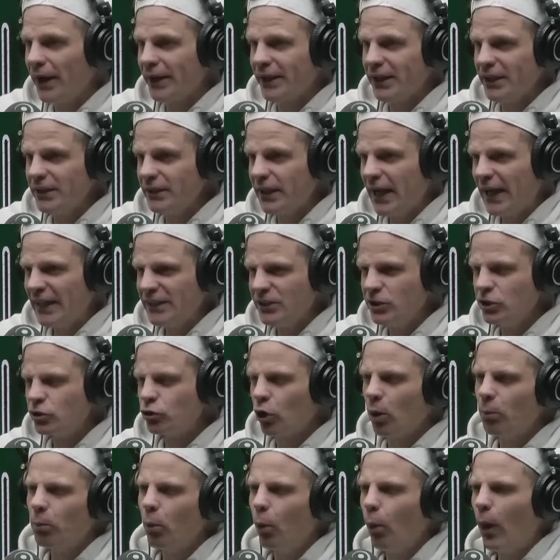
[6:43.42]
and you
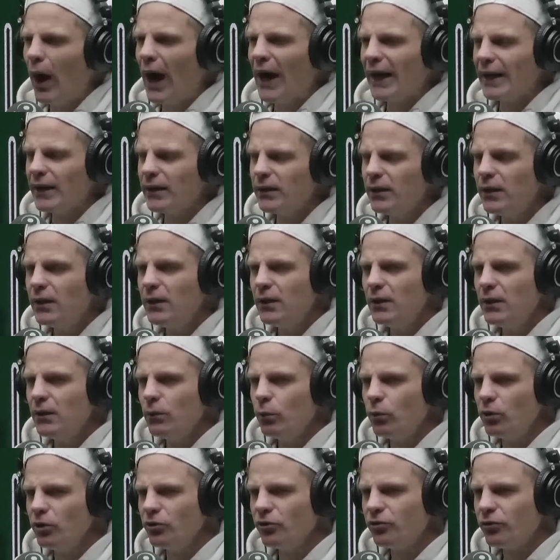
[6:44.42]
drop away.
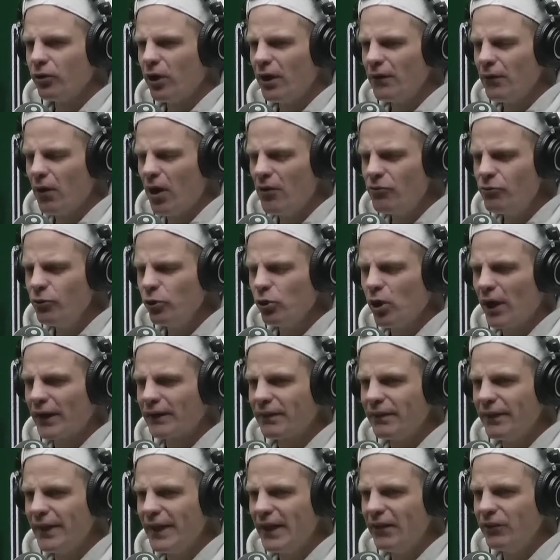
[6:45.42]
Whereas I feel like
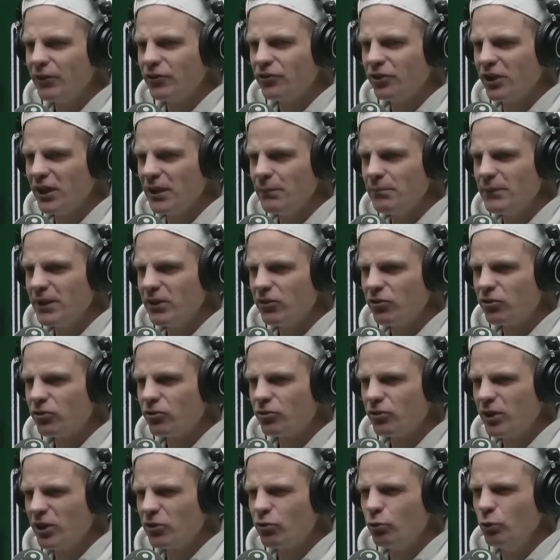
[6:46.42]
they're a team that's
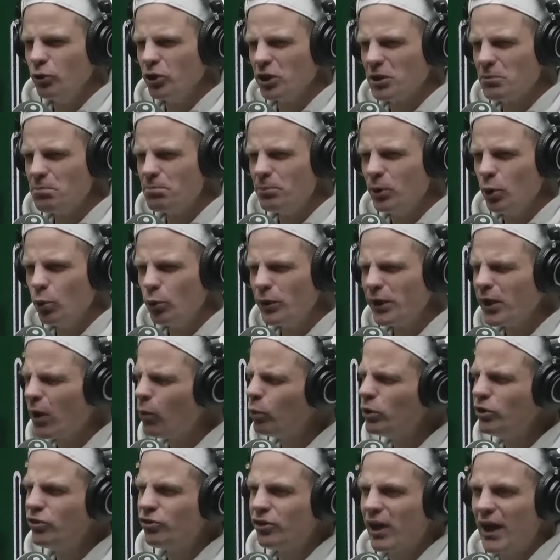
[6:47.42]
really building. I
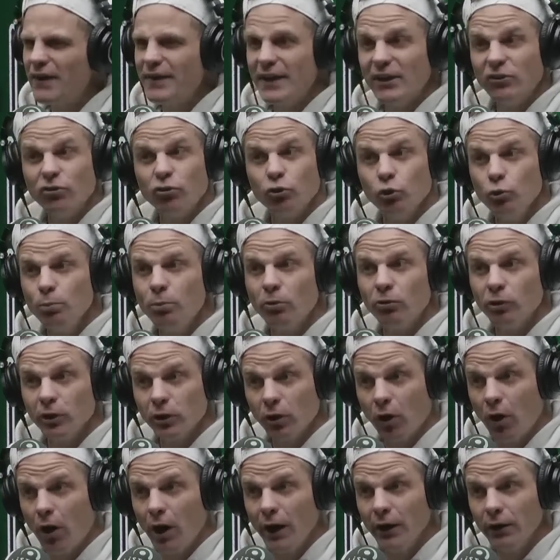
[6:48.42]
wouldn't say they're super
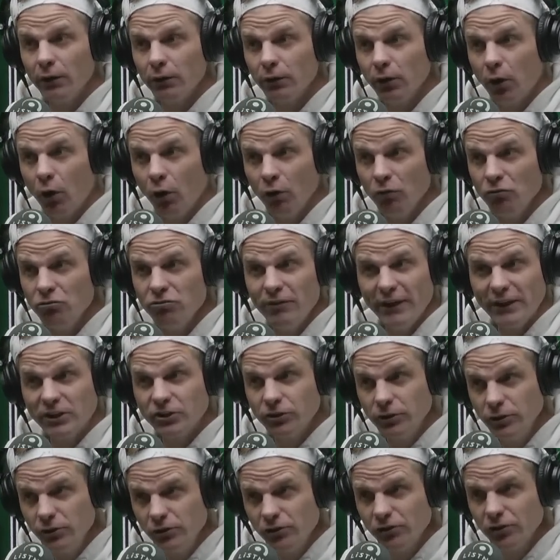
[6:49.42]
reliant on
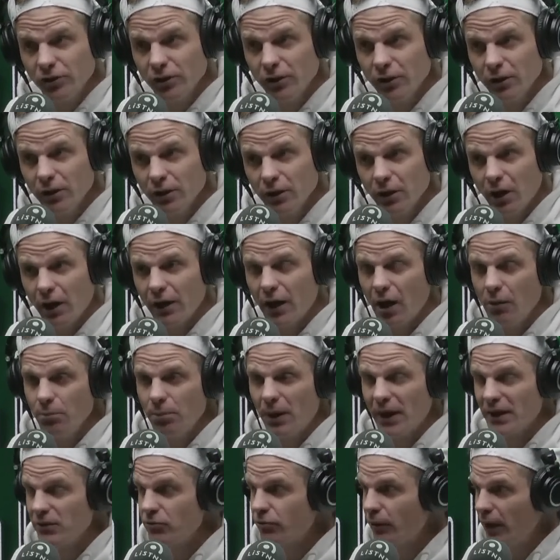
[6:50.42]
veterans. I know
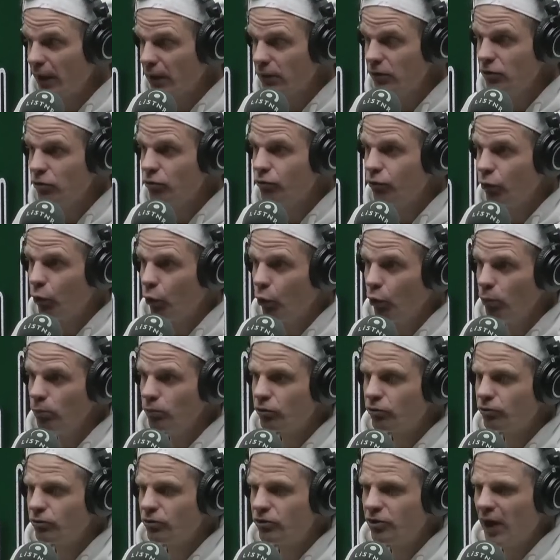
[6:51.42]
Buddy Franklin's
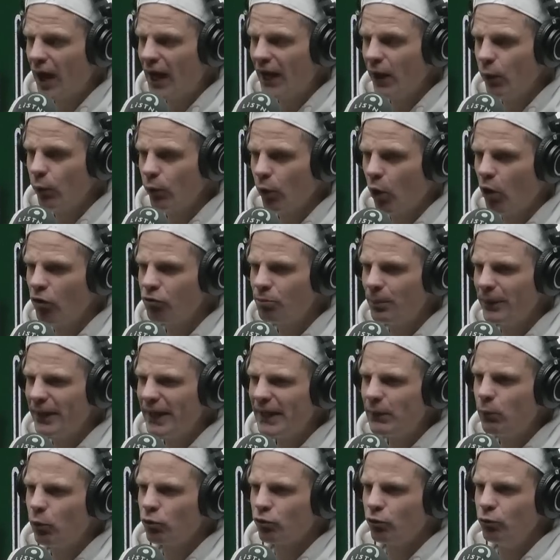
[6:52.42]
form's tailed off, but
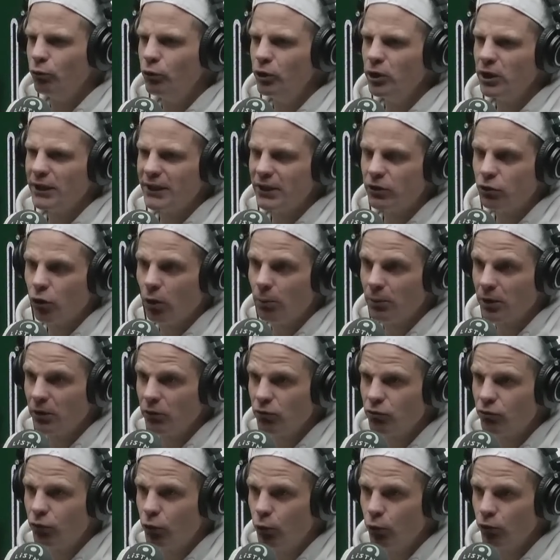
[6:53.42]
he wasn't really a
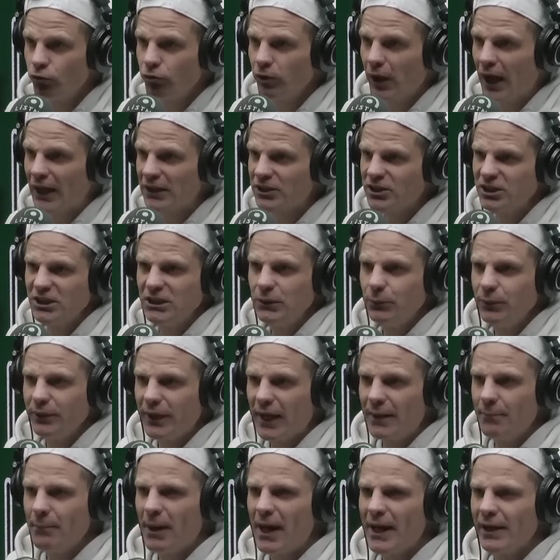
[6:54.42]
dominant force last year when
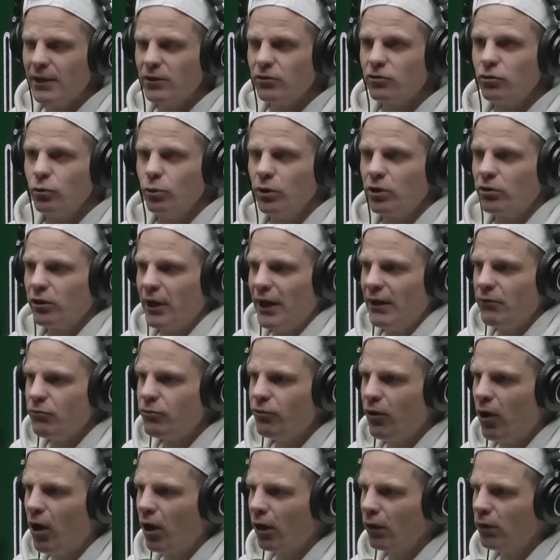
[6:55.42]
they made it to a grand
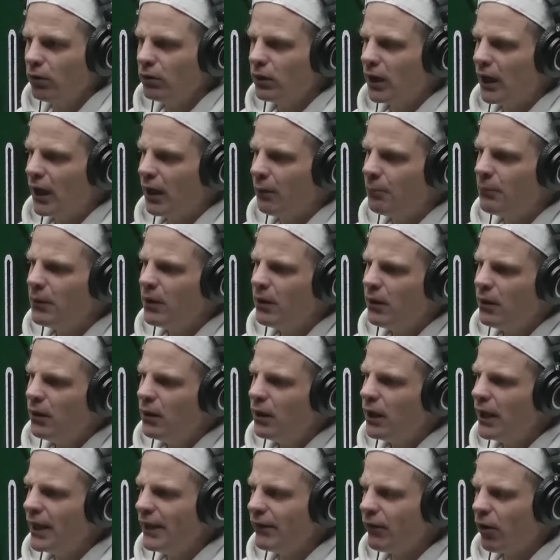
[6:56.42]
final
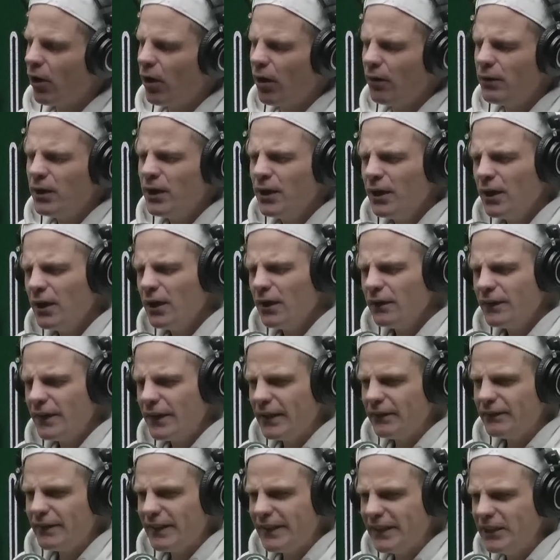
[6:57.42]
either.
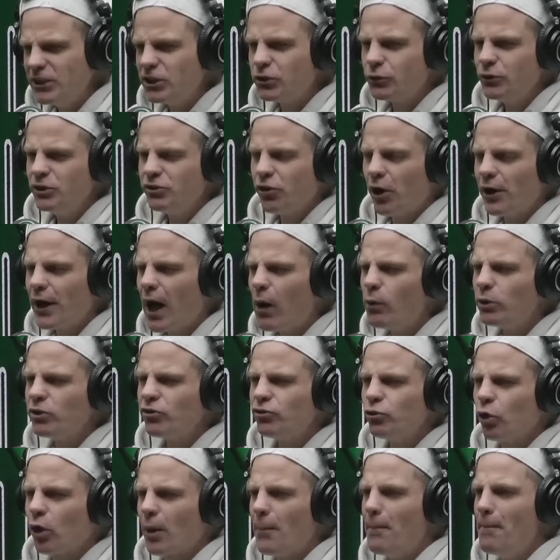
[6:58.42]
The injuries, I know it's
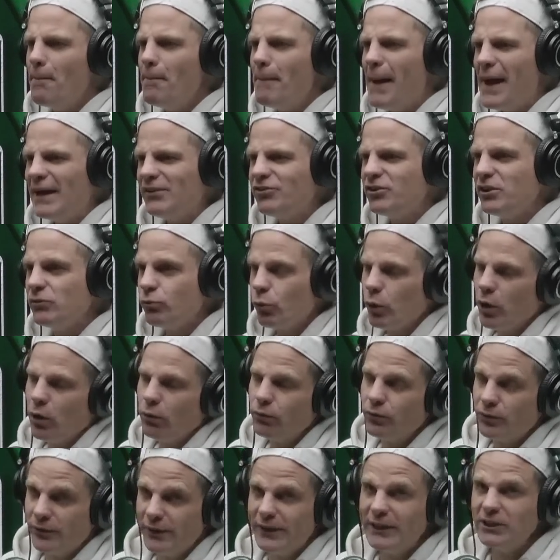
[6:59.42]
not a massive. Well,
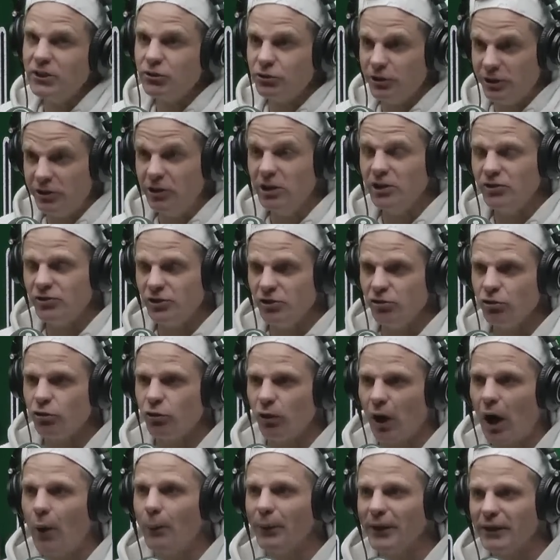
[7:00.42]
the injury list is
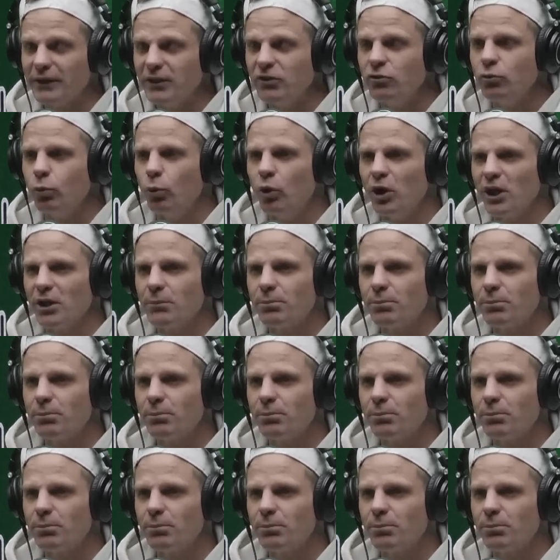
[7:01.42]
growing this week,